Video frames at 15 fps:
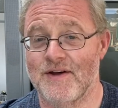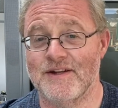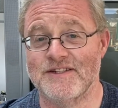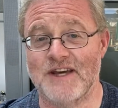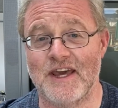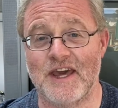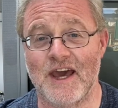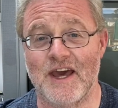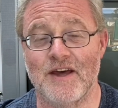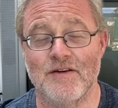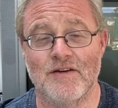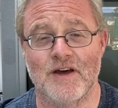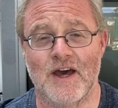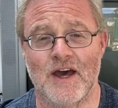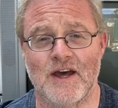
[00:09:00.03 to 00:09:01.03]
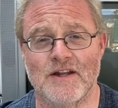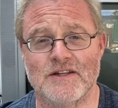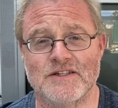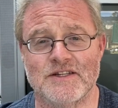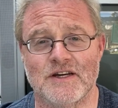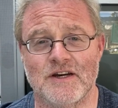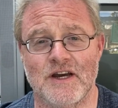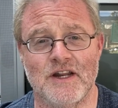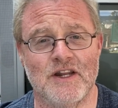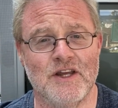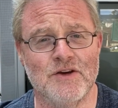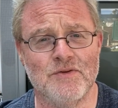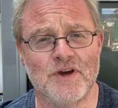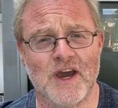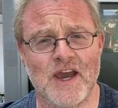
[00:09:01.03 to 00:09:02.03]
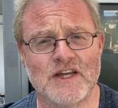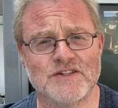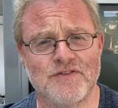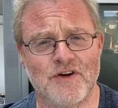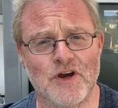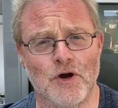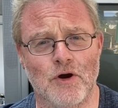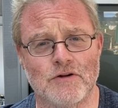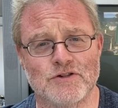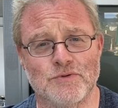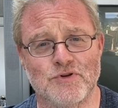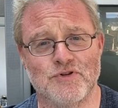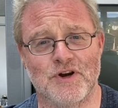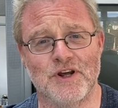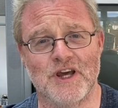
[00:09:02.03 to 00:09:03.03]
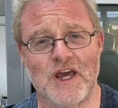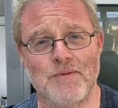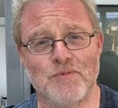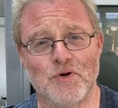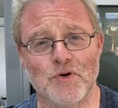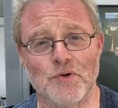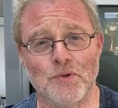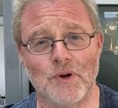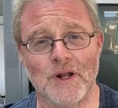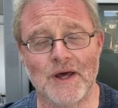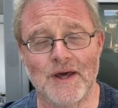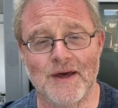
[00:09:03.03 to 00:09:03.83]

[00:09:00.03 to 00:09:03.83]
Take care. And uh, in the U K, it's very hot, so we're trying to keep cool.